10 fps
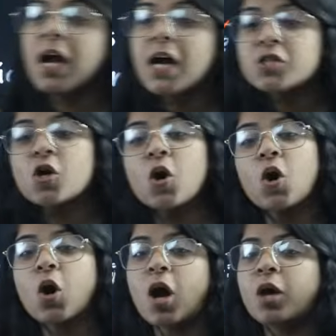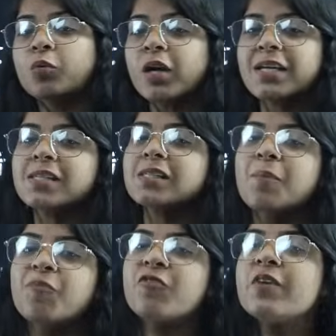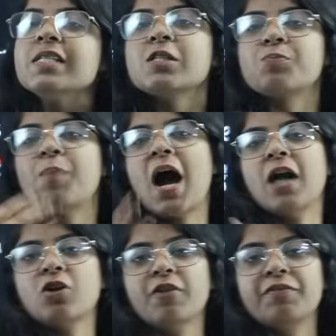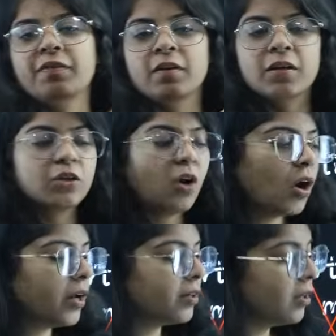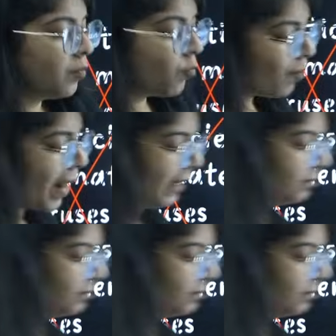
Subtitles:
So what is the physics part of your mobile?